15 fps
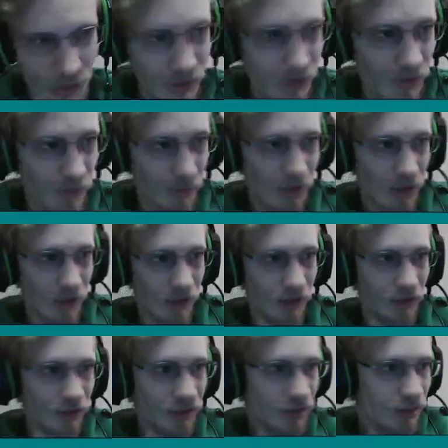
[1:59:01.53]
Oh my
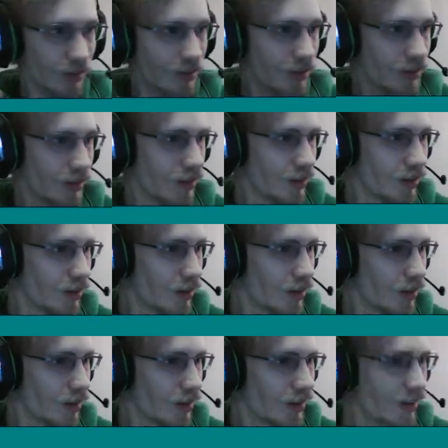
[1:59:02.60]
gosh.
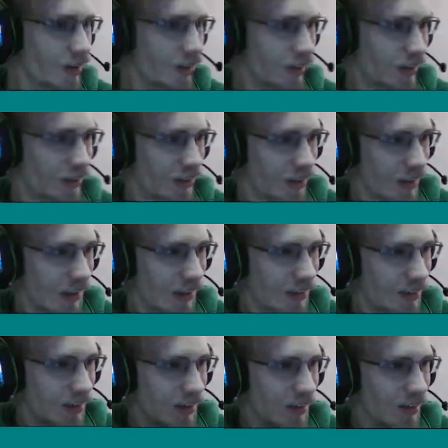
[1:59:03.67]
I still got that
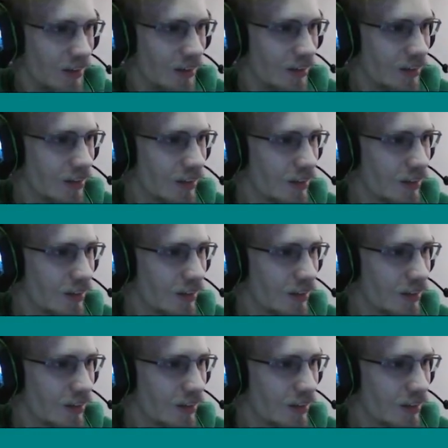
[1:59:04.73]
sound on.